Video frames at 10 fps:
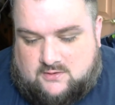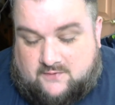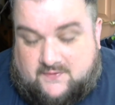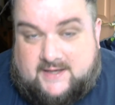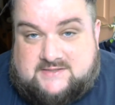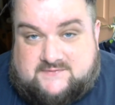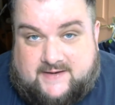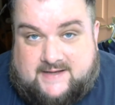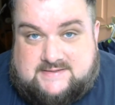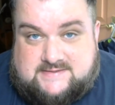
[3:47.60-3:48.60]
I think
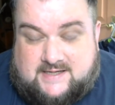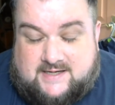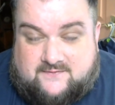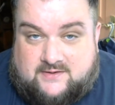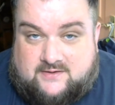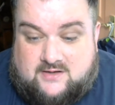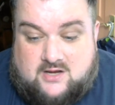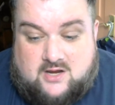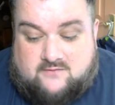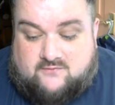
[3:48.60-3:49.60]
it's fair to say that
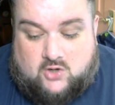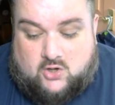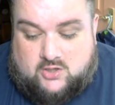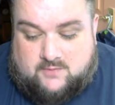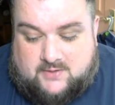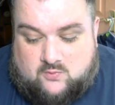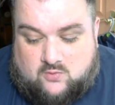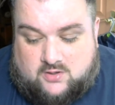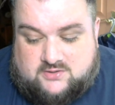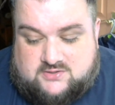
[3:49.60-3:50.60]
there'll only be
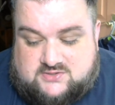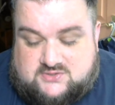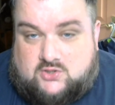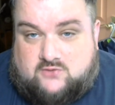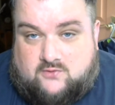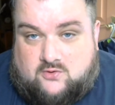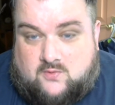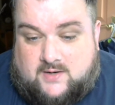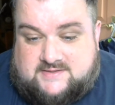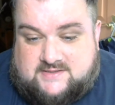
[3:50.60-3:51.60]
one Satoru
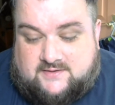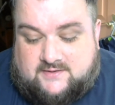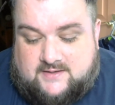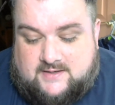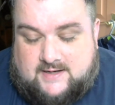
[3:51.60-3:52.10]
Iwata,